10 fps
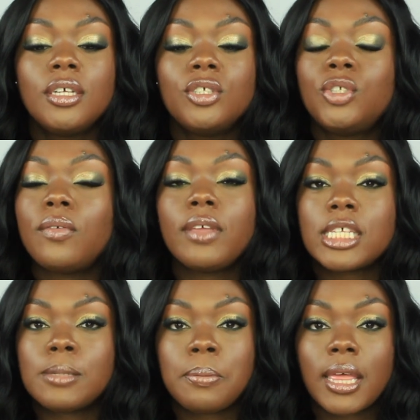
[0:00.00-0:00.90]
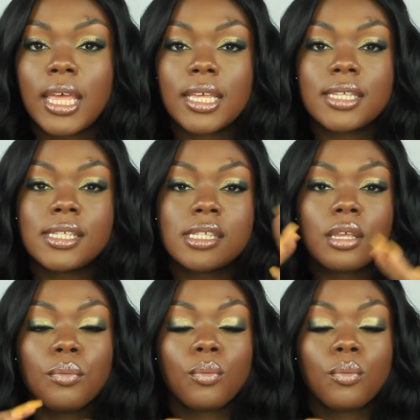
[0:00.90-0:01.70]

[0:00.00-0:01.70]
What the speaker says: Juvia's Place